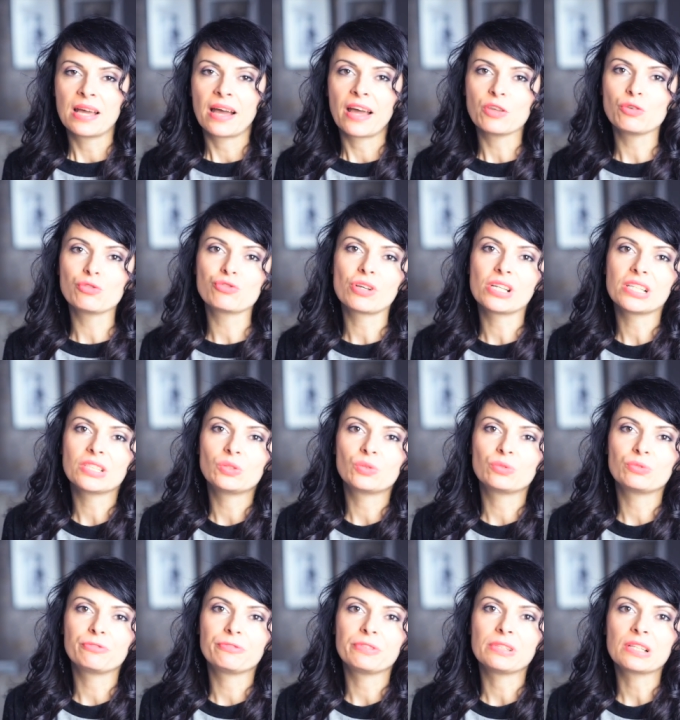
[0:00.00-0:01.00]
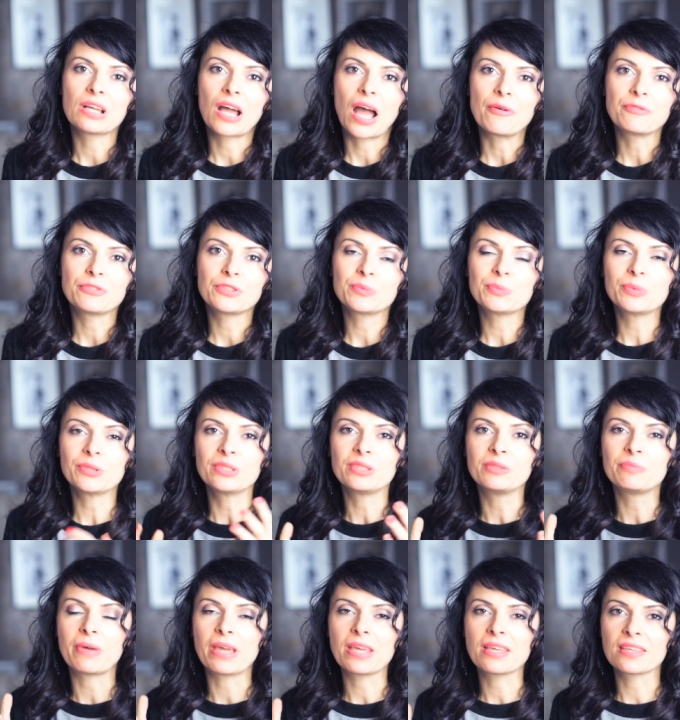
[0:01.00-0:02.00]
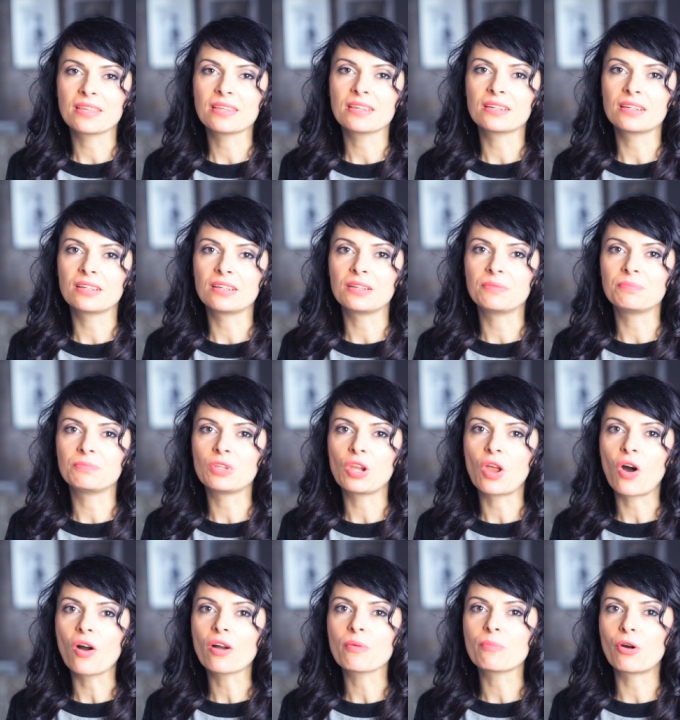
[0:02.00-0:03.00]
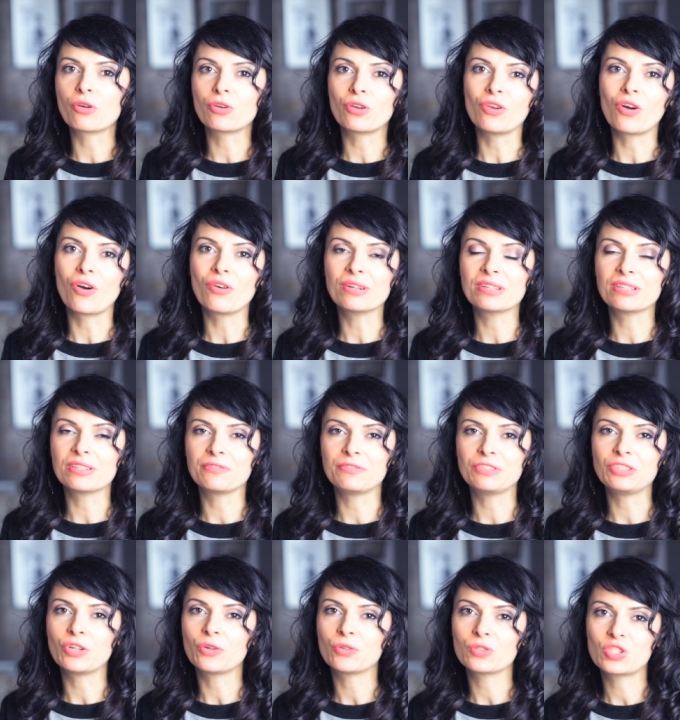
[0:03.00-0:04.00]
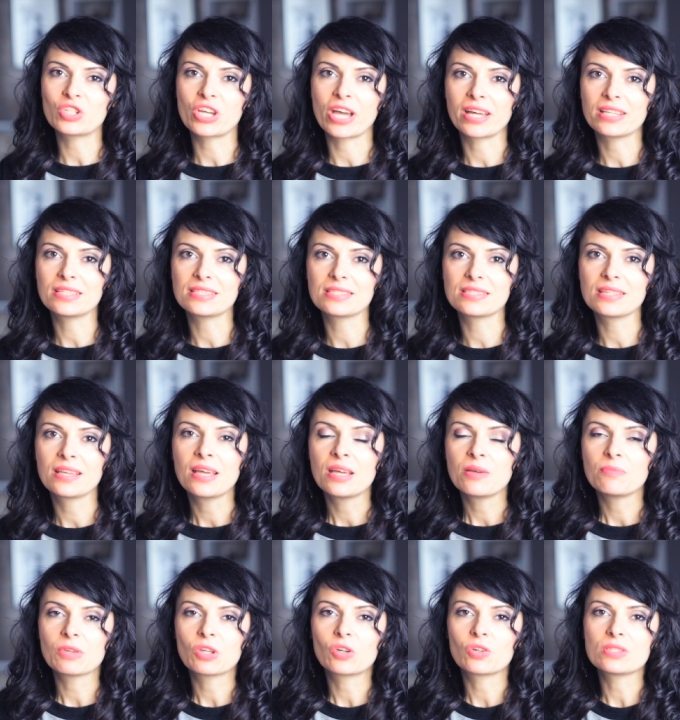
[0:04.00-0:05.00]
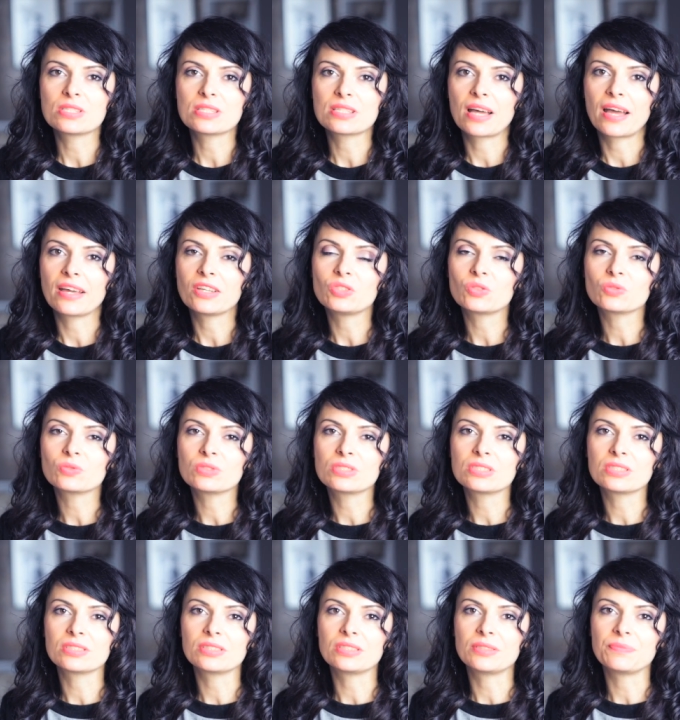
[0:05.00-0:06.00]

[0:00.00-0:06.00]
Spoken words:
I usually don't feel comfortable making long monologue video chats because I don't